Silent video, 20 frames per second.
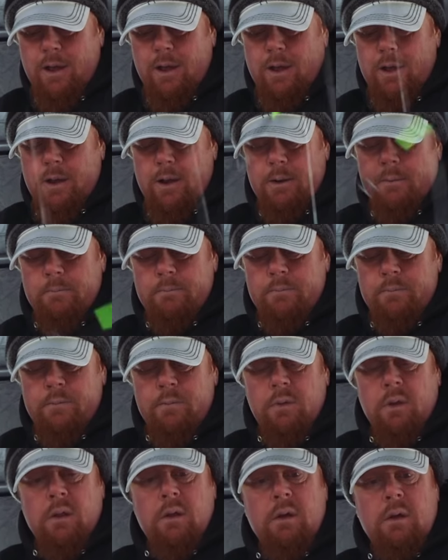Um,
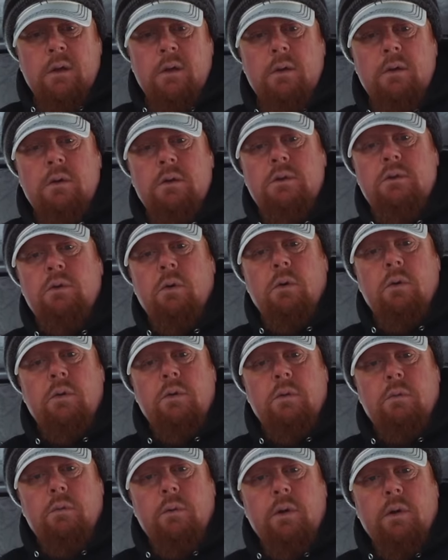so
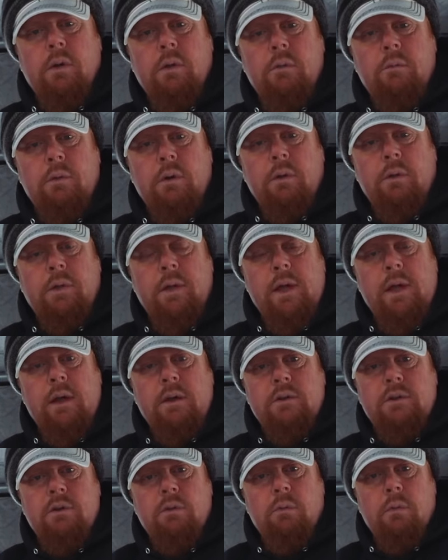the real real thing
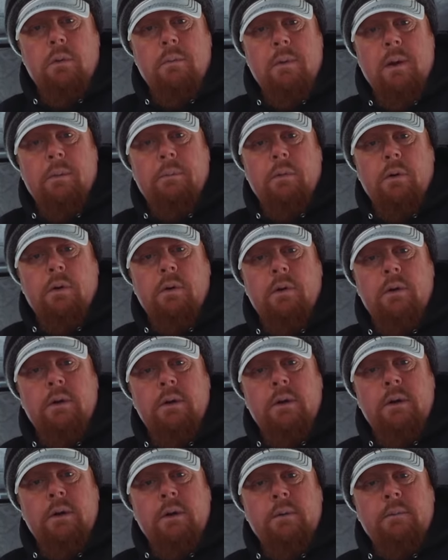is to remember
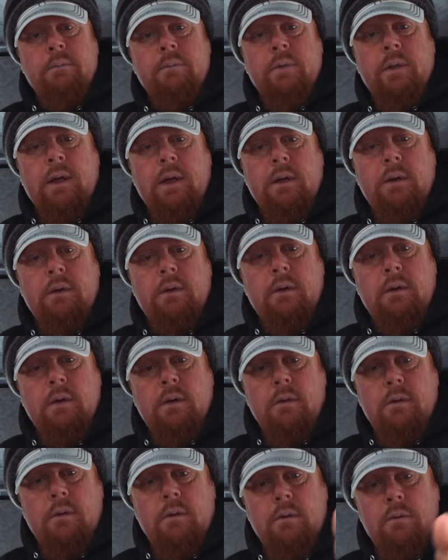that
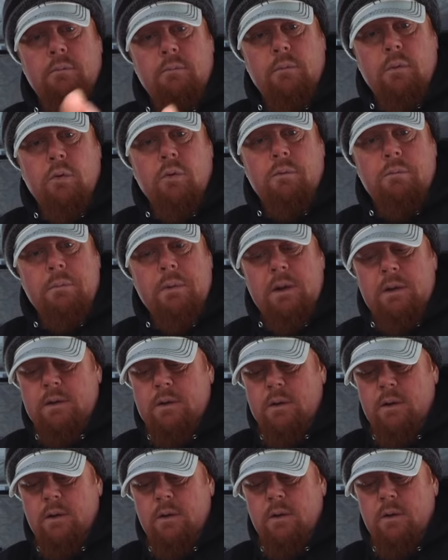
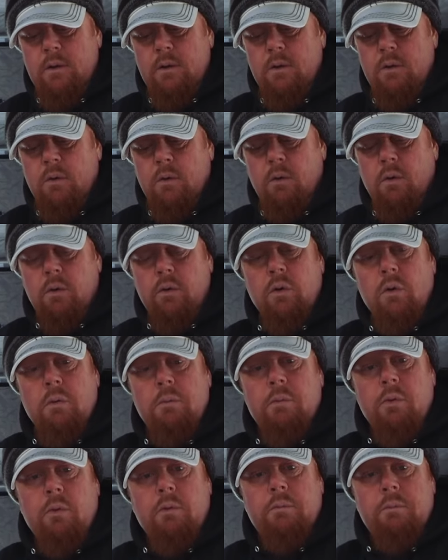movement or no
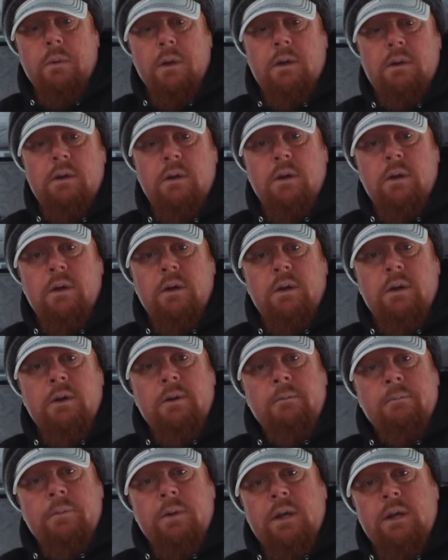movement
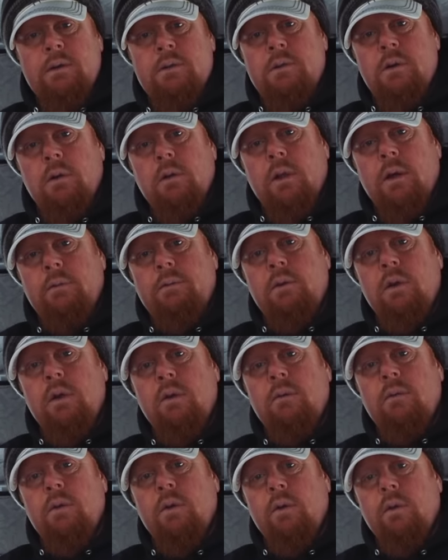is to lift till
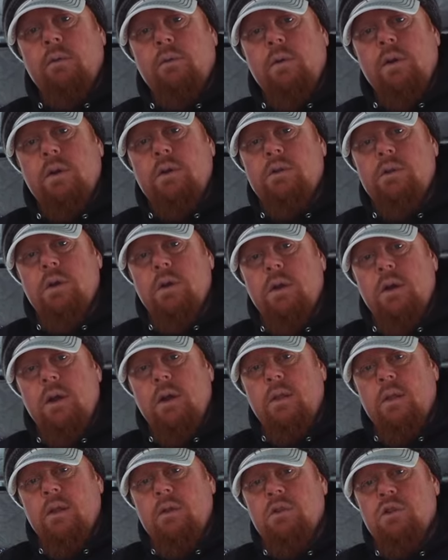you feel the fish
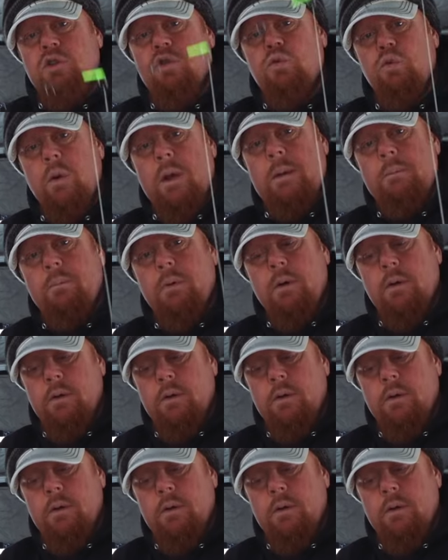and then sweep.